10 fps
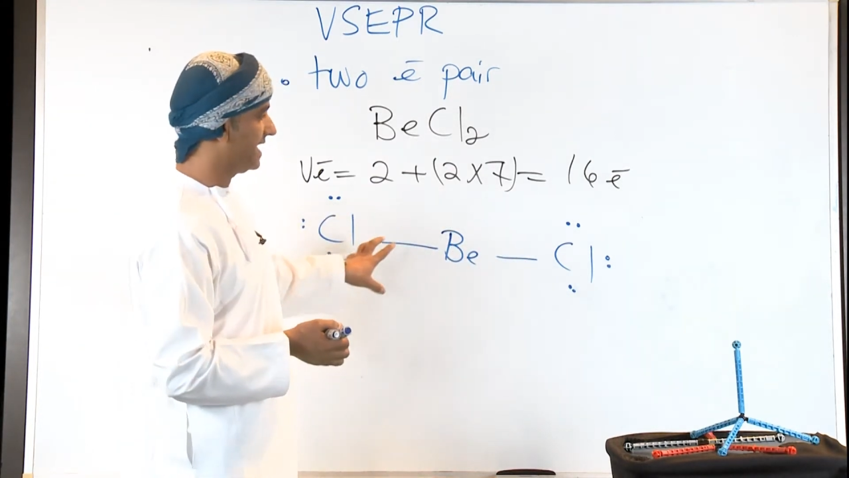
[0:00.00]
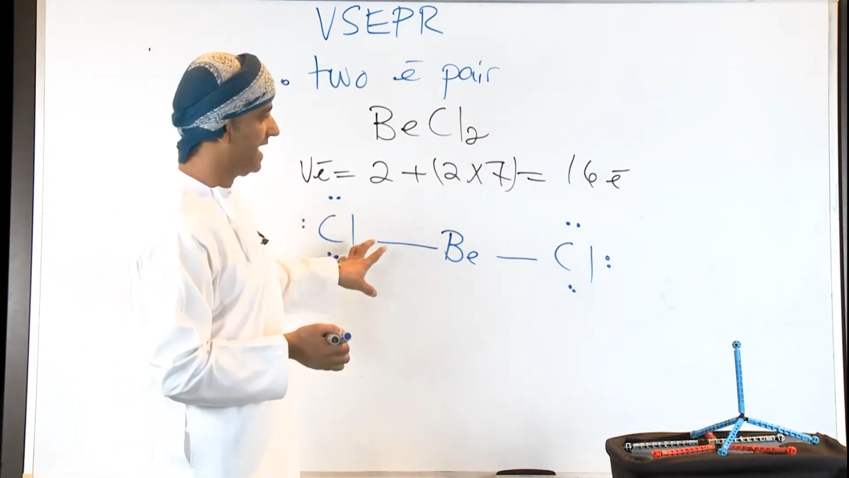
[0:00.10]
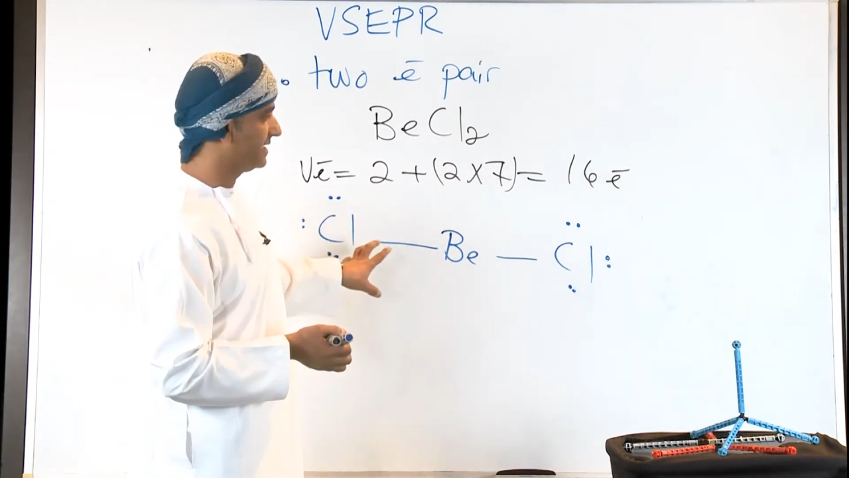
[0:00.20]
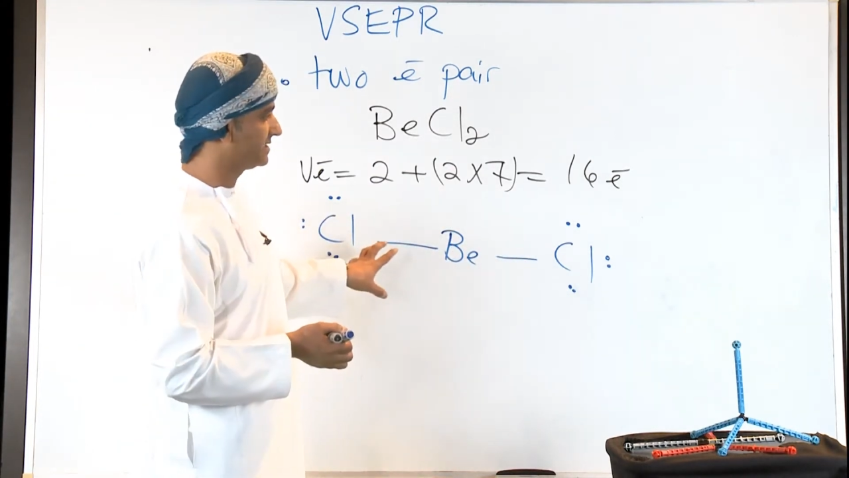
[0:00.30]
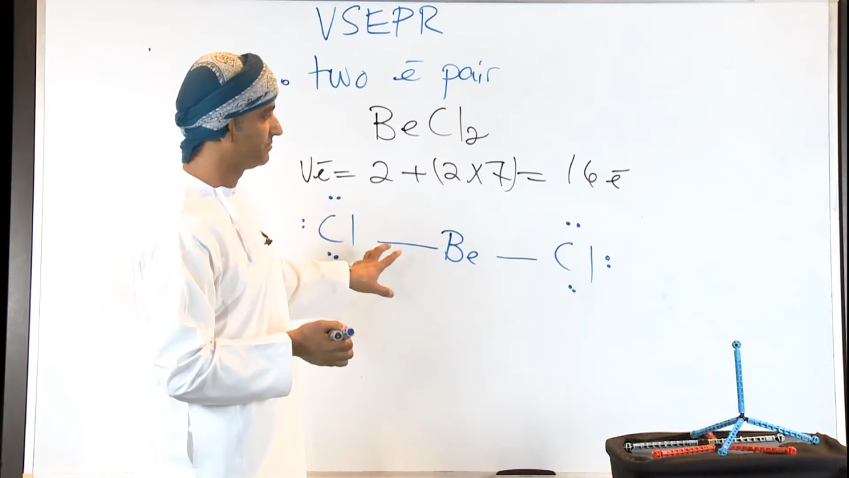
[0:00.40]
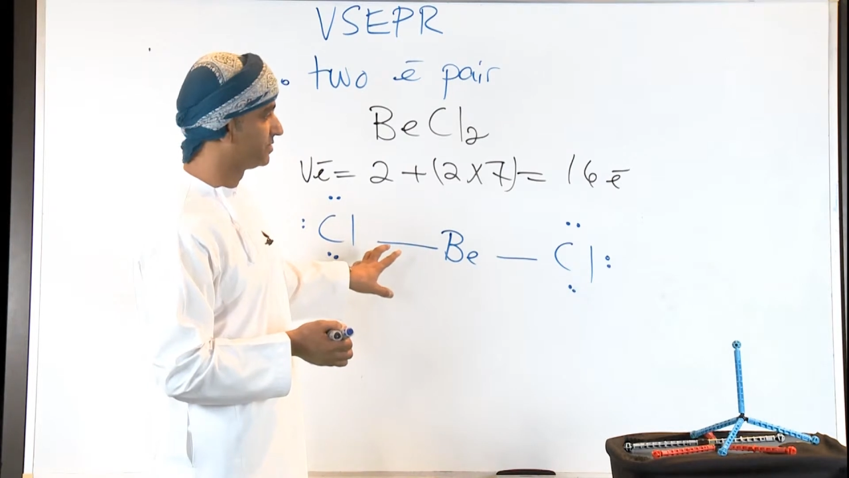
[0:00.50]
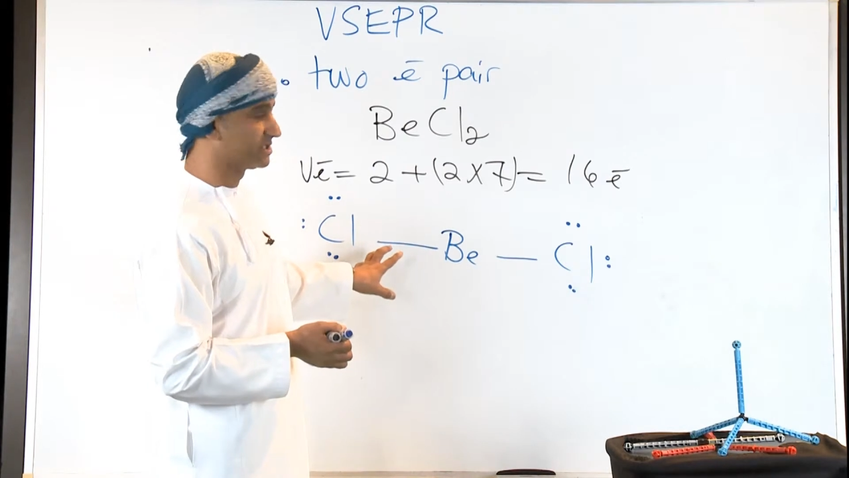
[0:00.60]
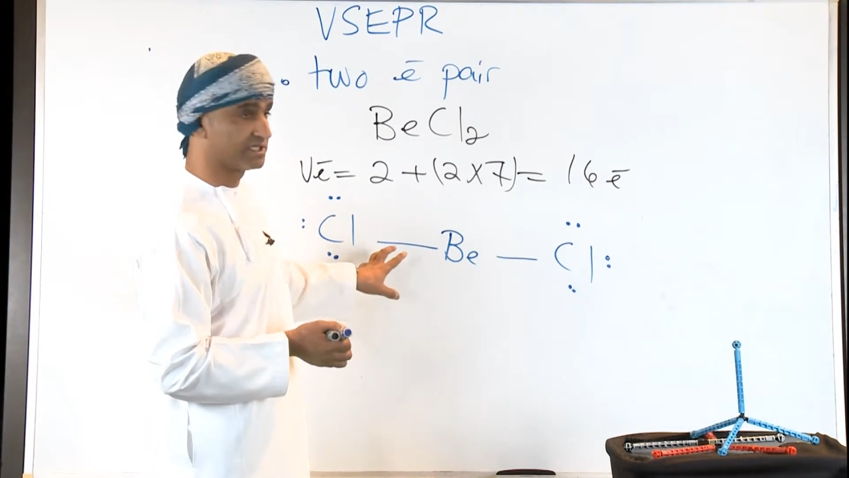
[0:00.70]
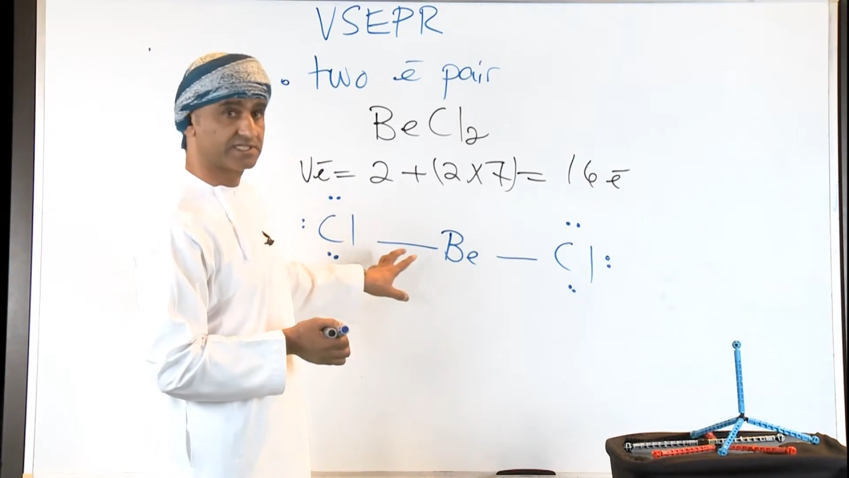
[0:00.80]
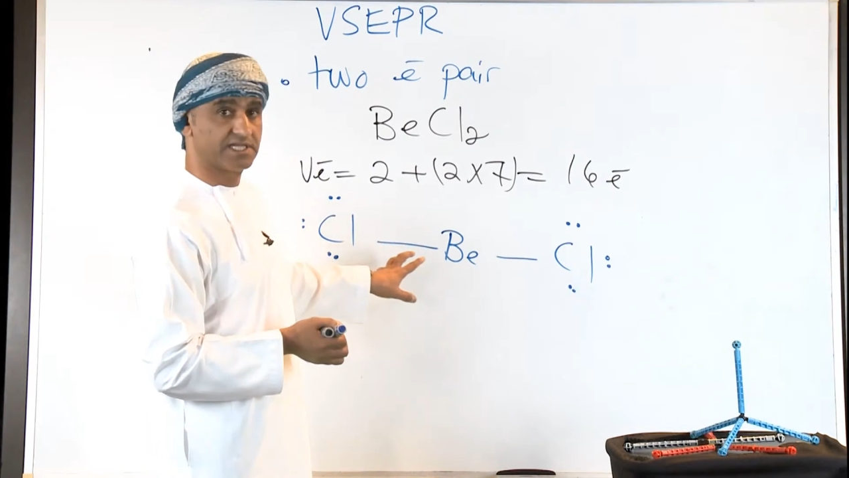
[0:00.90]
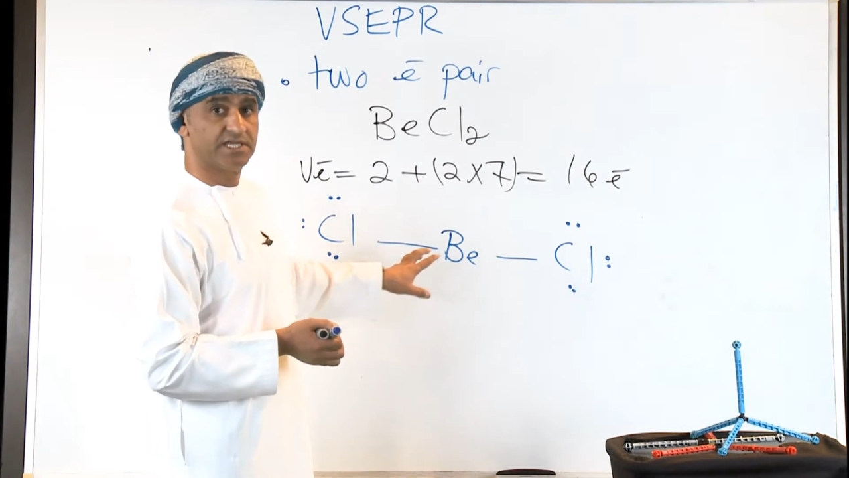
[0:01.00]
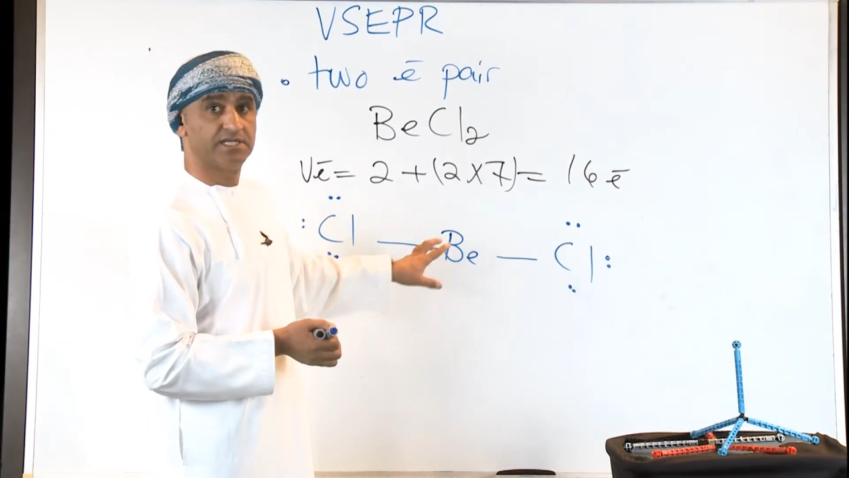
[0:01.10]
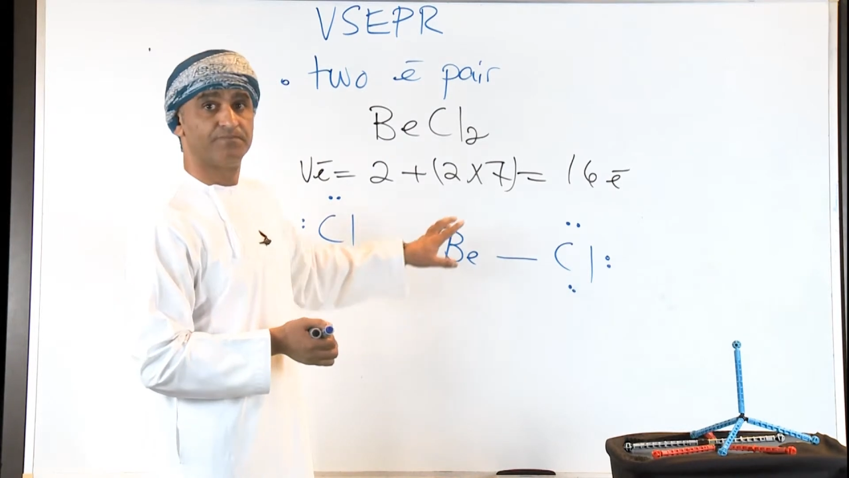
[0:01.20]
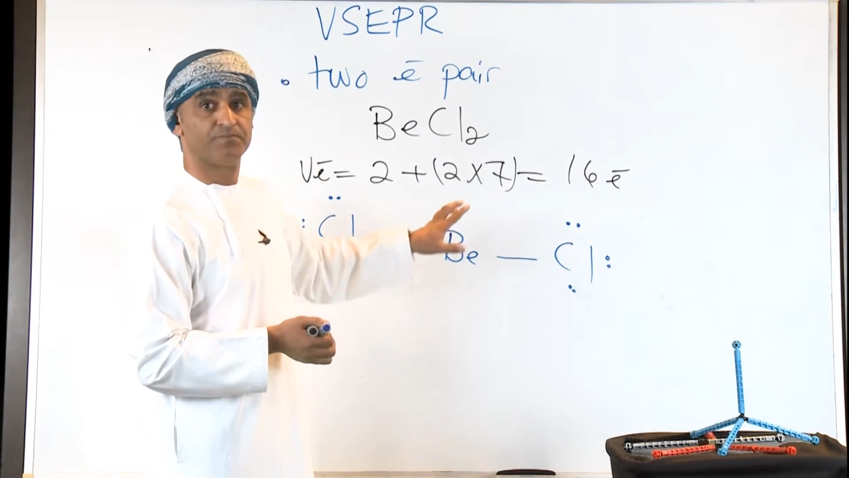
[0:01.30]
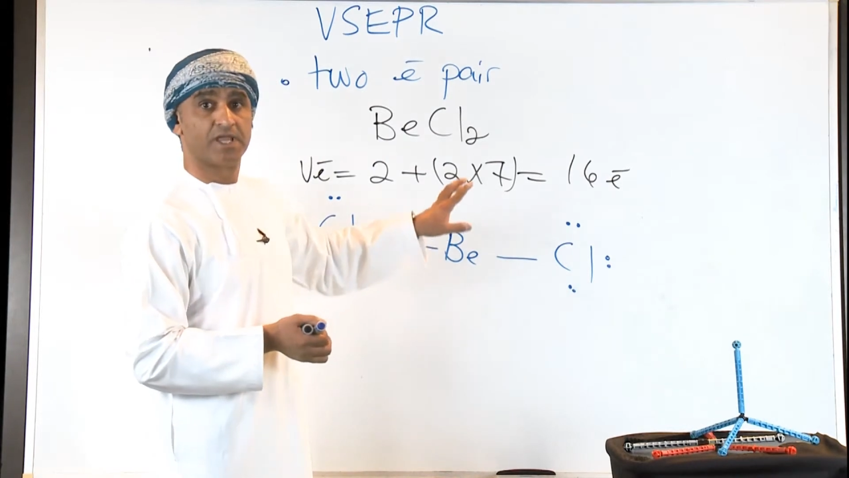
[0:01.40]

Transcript: adds up to 16.